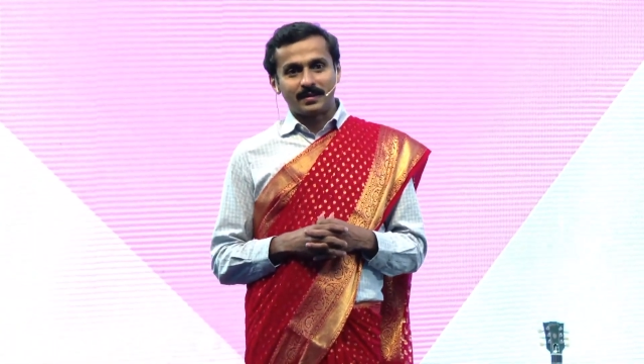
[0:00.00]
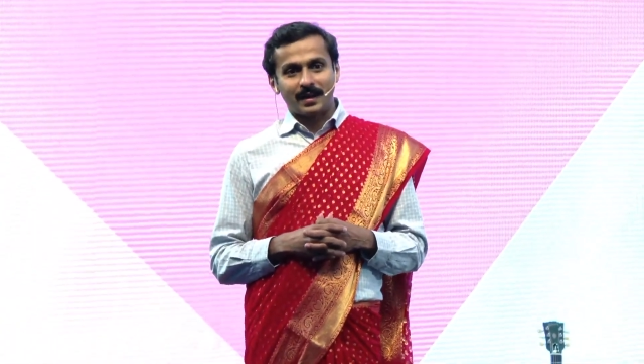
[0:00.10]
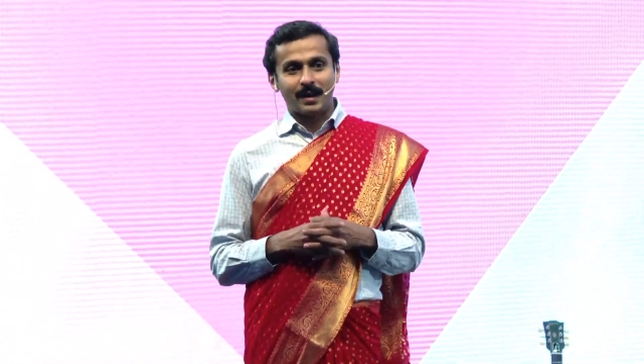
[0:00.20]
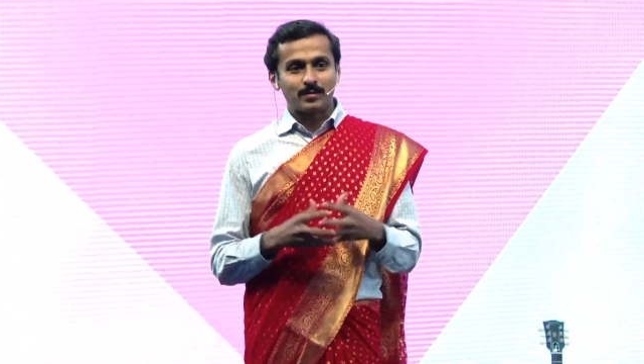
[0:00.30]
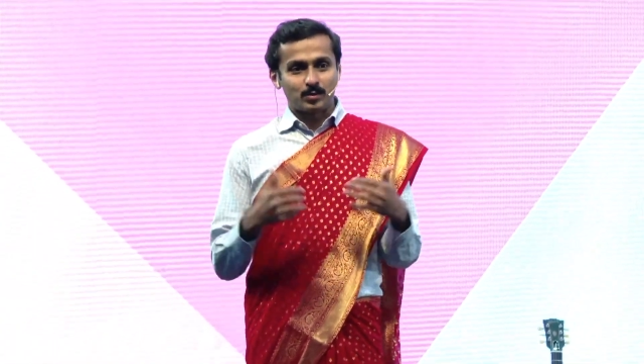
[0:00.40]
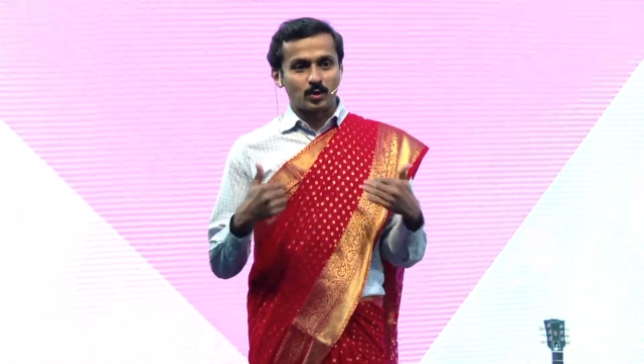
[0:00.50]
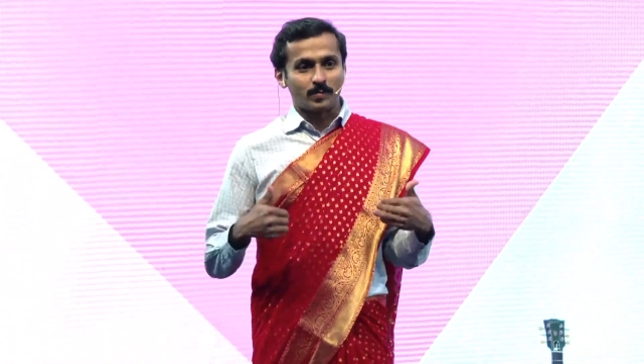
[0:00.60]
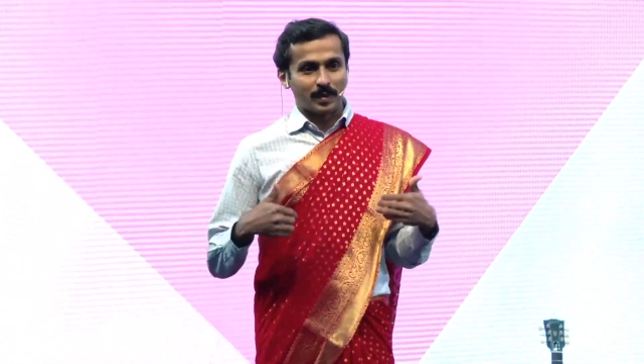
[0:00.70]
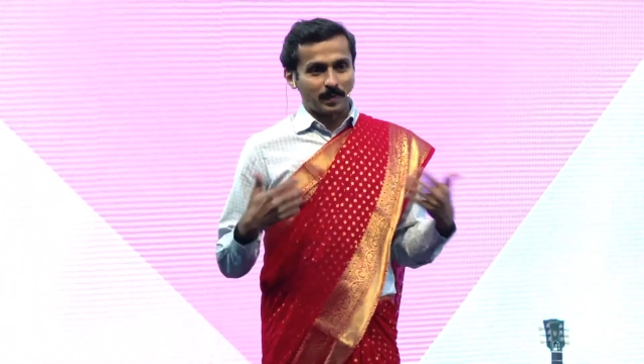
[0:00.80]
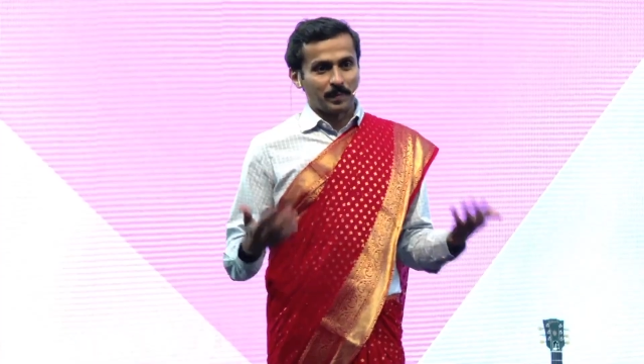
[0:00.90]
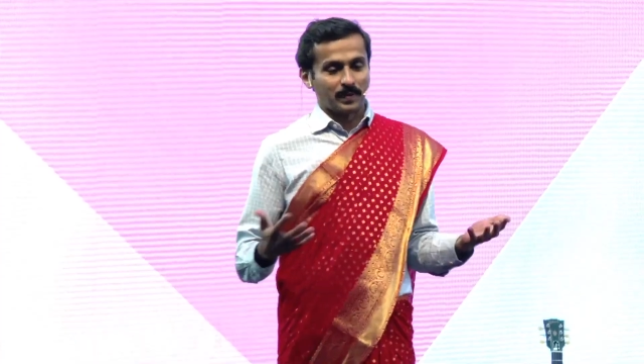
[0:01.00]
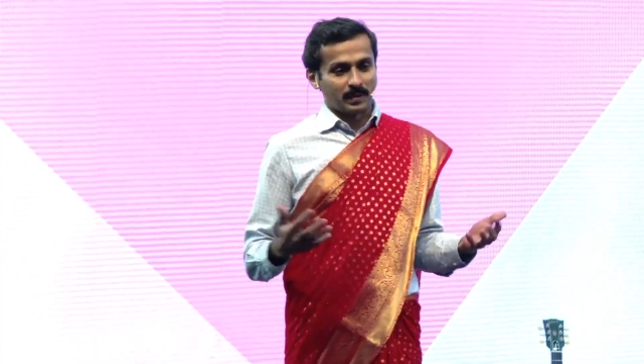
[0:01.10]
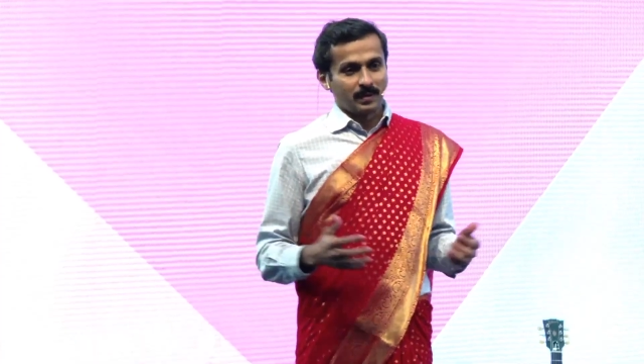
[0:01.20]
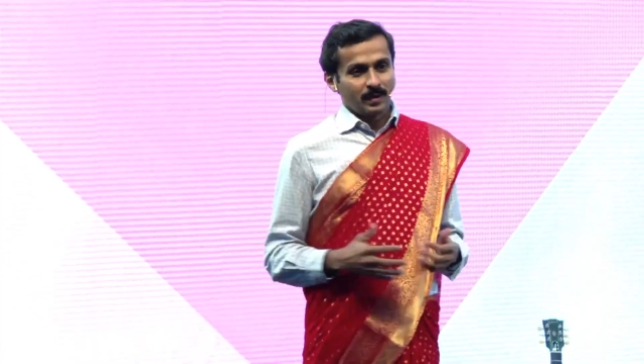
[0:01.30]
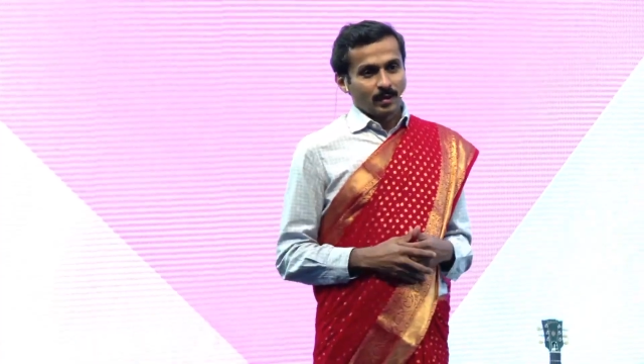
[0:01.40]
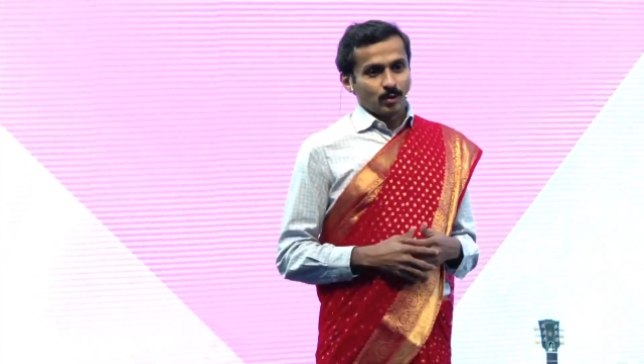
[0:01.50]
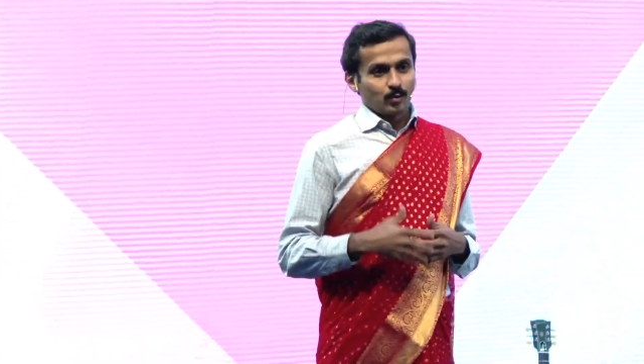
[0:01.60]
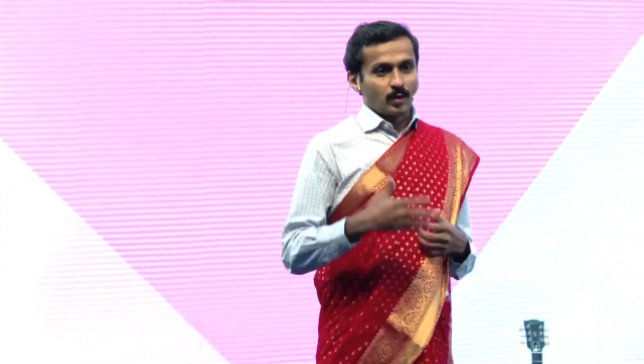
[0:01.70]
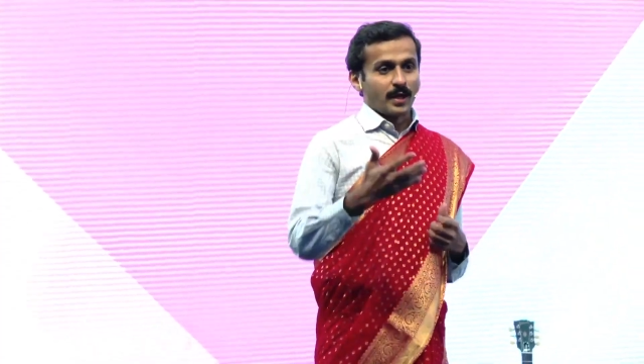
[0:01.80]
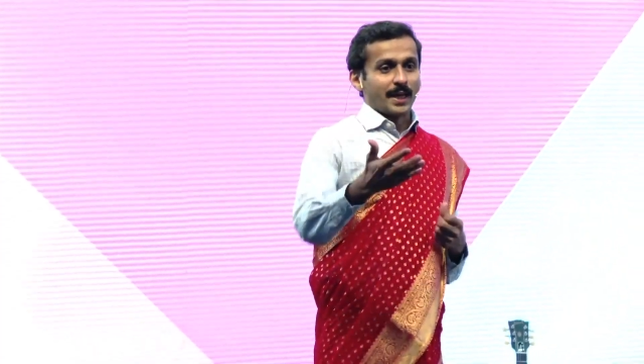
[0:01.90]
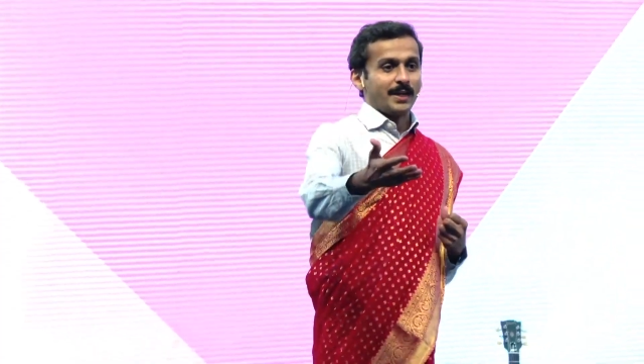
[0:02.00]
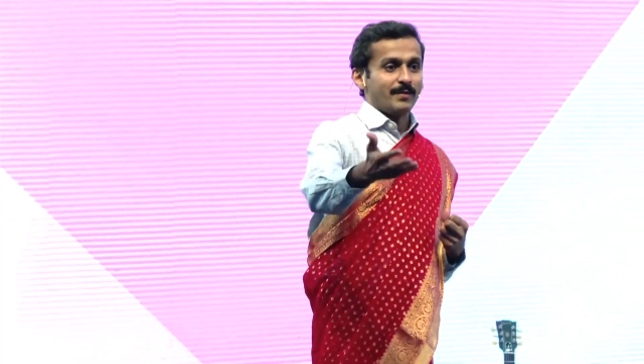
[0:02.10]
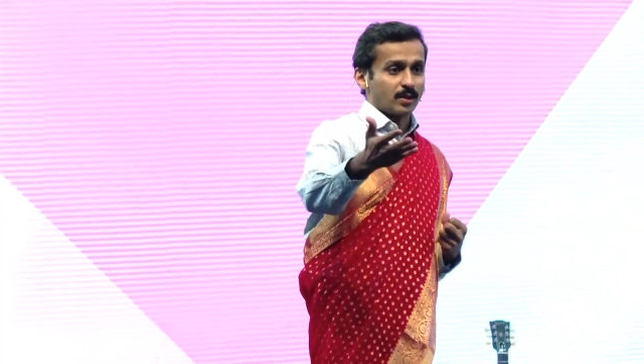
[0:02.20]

I was told by people, anyway,